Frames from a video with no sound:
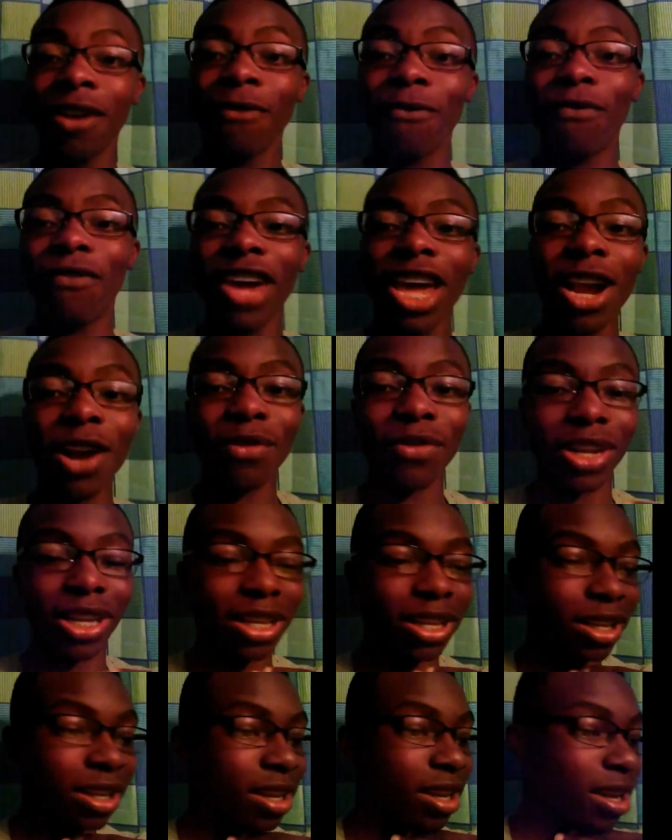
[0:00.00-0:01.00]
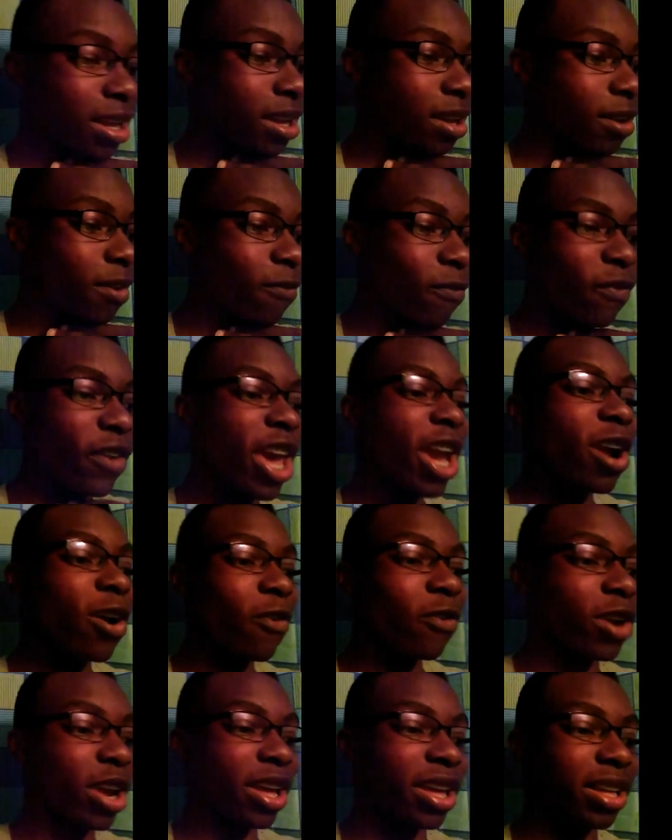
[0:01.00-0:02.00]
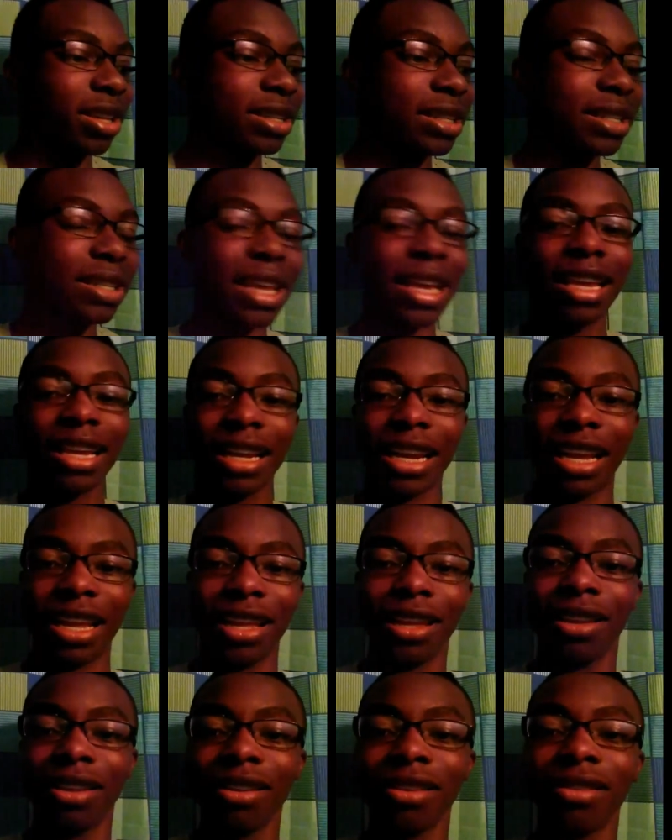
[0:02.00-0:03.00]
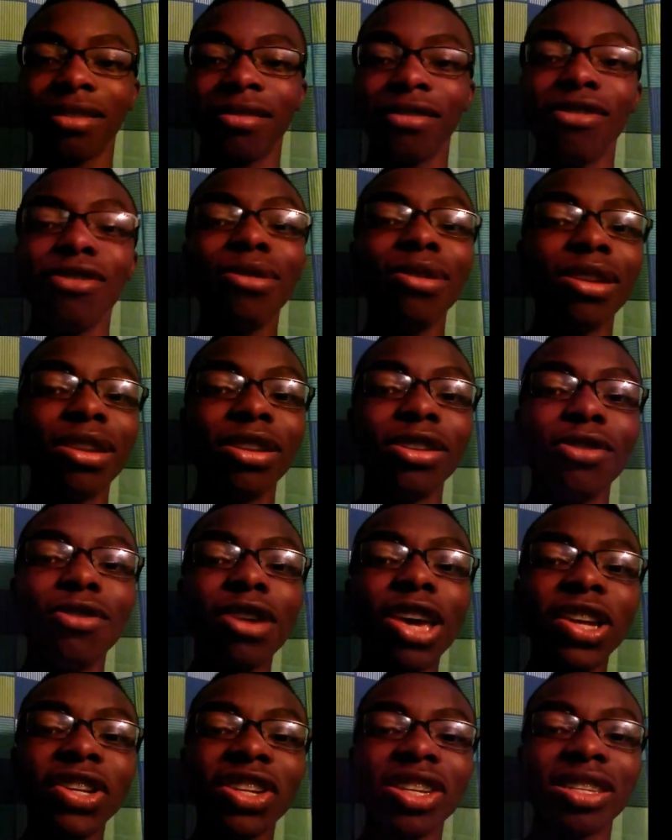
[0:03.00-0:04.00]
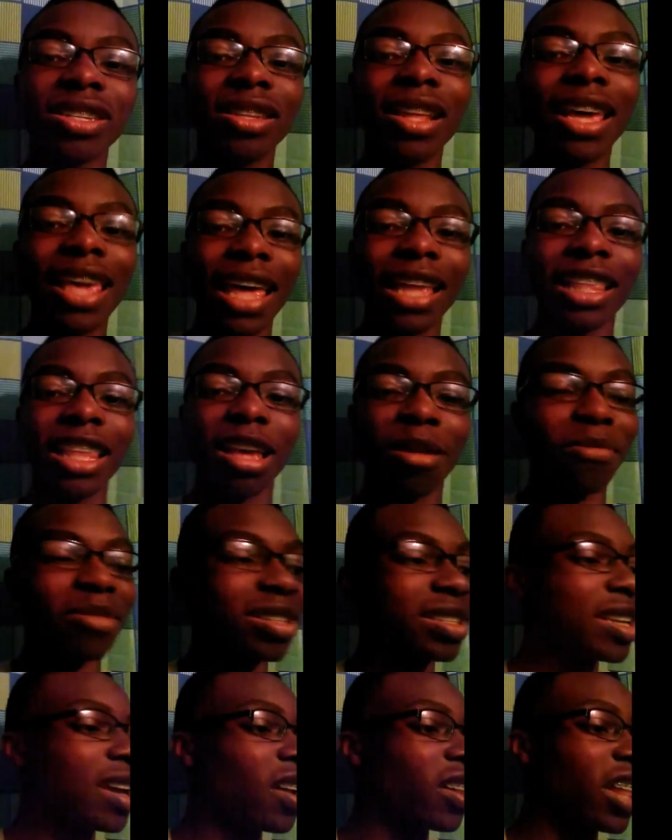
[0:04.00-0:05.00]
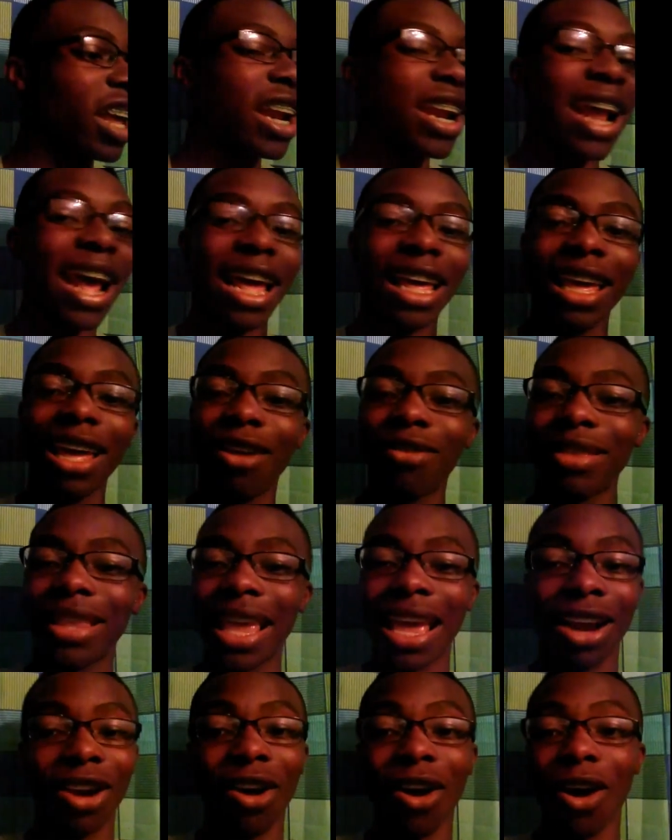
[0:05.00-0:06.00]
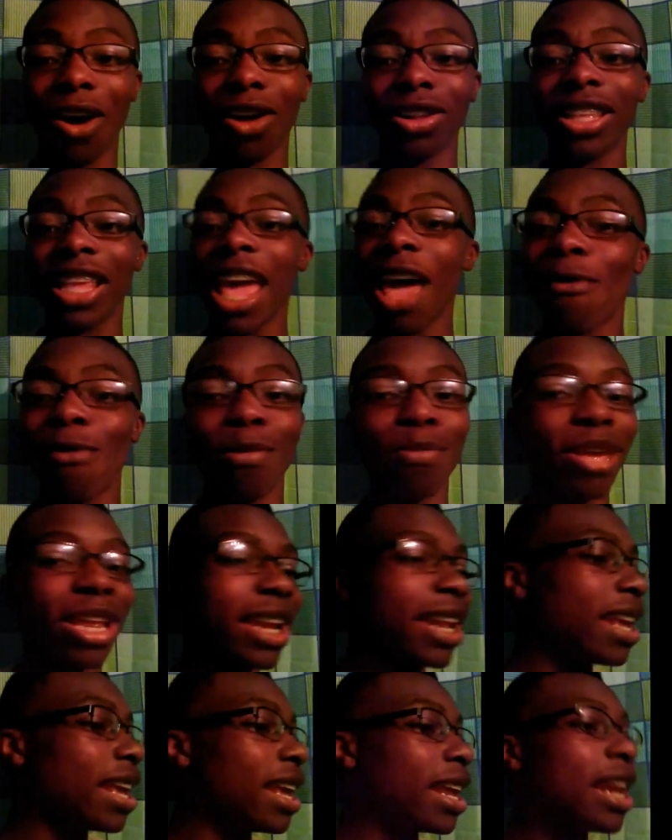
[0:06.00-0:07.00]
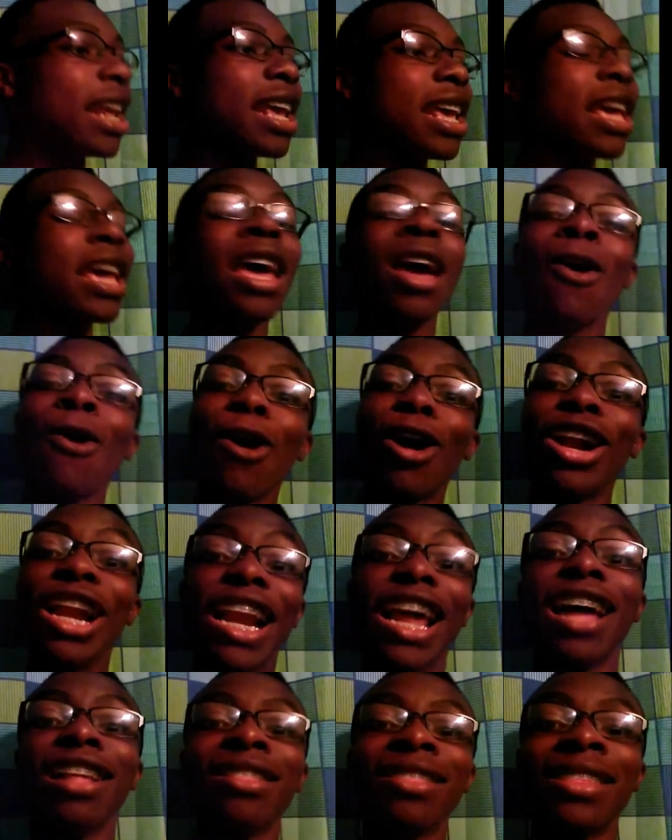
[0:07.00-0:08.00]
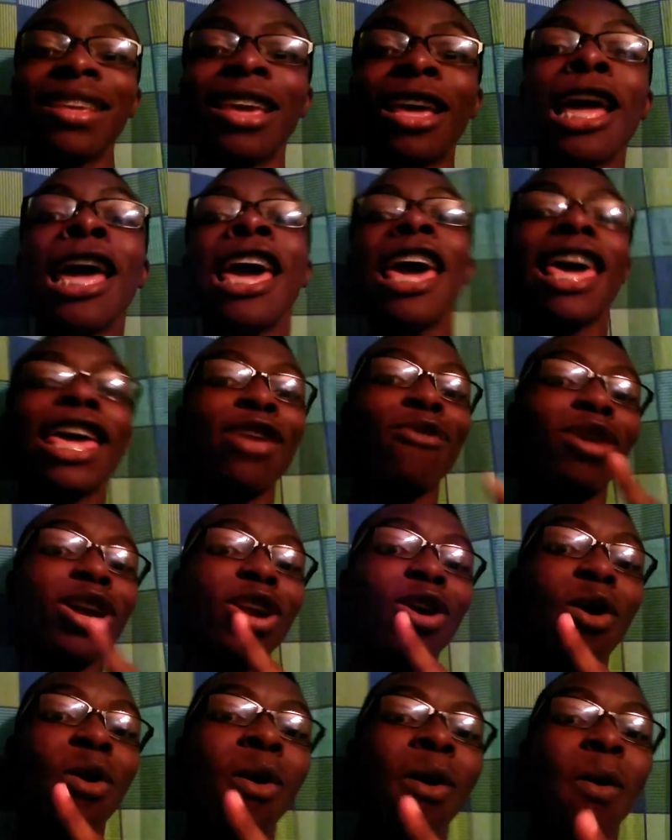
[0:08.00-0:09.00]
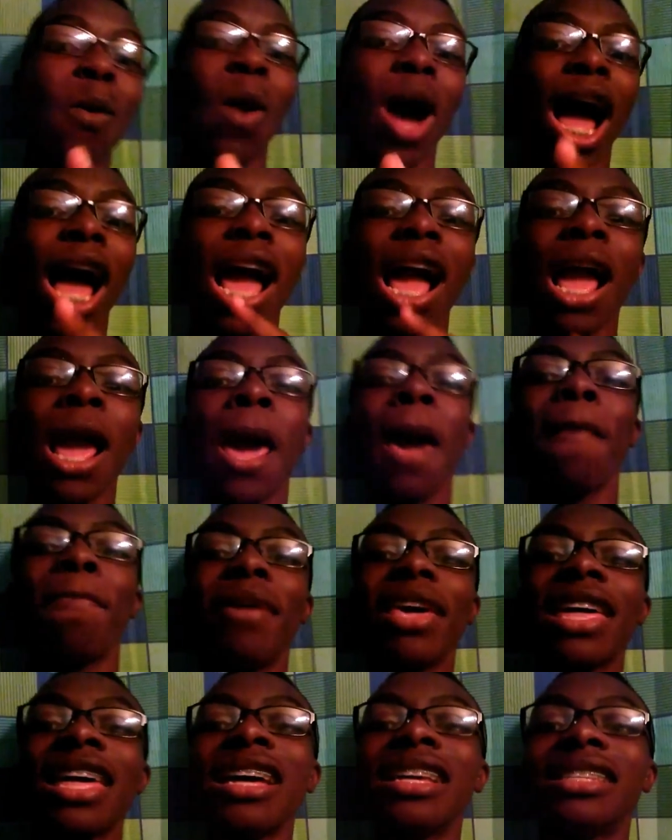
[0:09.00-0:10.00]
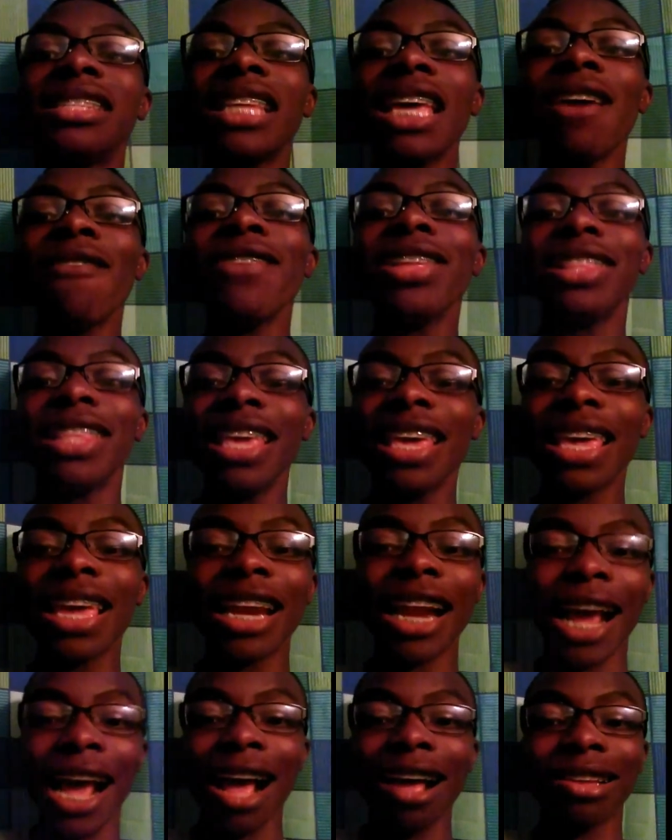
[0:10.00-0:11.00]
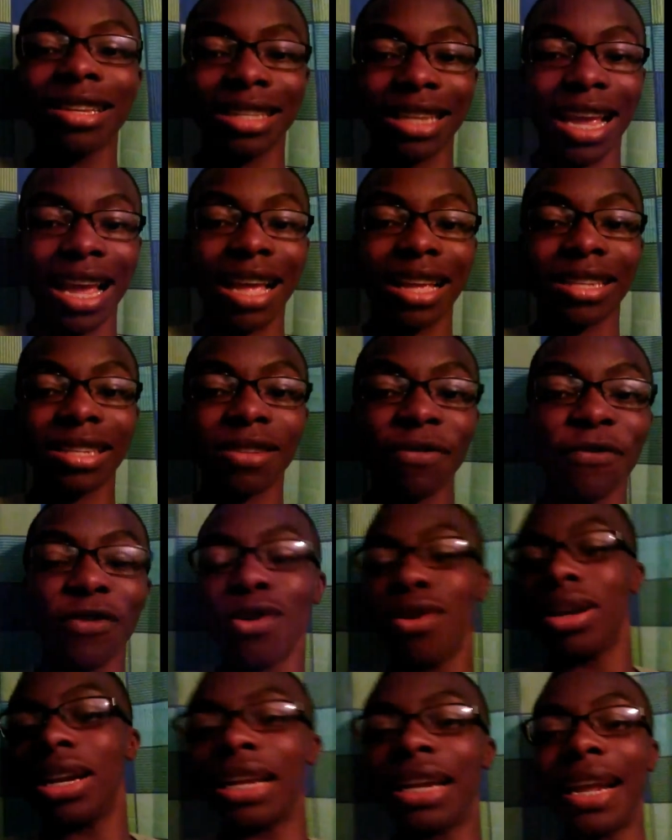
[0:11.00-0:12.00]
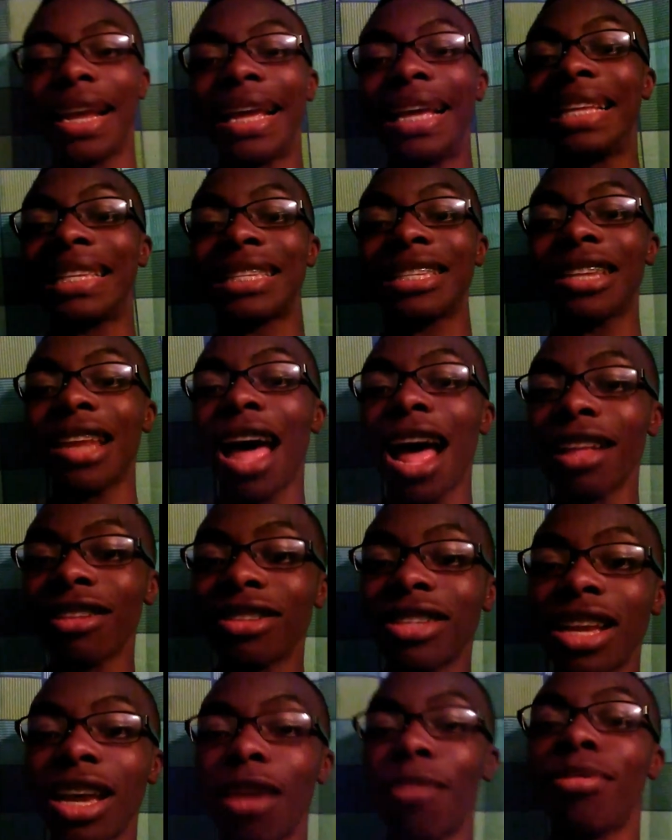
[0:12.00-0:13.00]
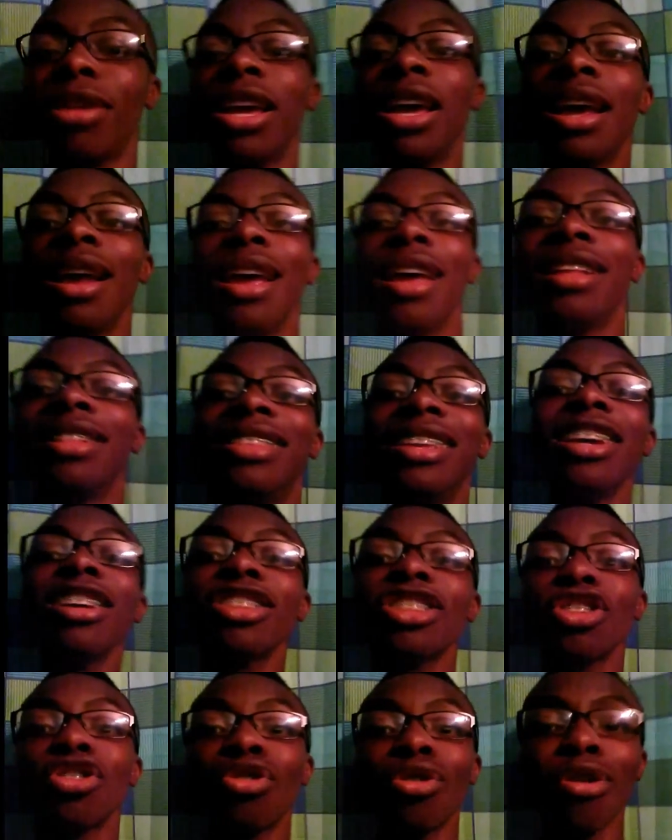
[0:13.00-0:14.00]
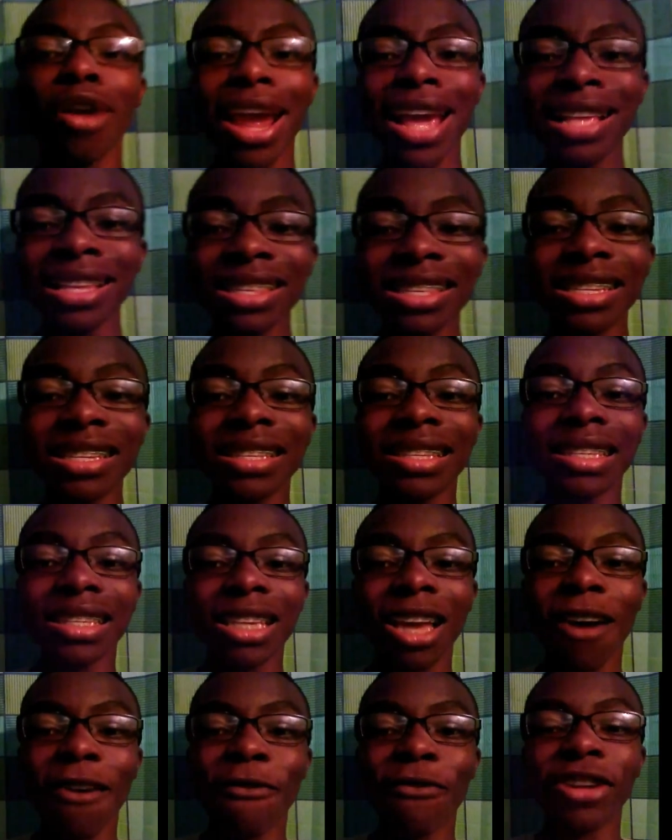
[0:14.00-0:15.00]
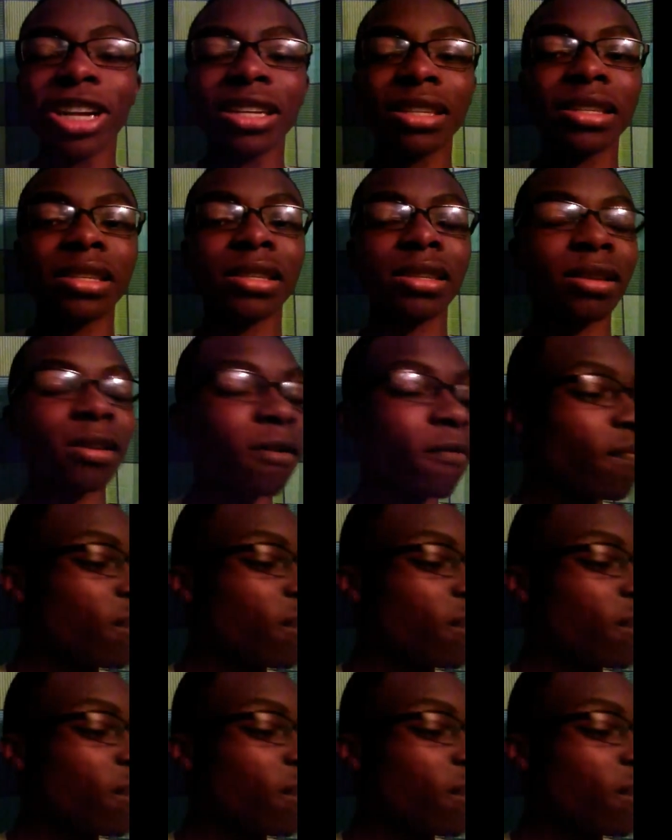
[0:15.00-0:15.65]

Very, very sickening. You, you can just look at them and tell they're not healthy at all. They haven't been eating or nothing. And you want to know why? Because everything in the house that has food in it is locked up. This crazy selfish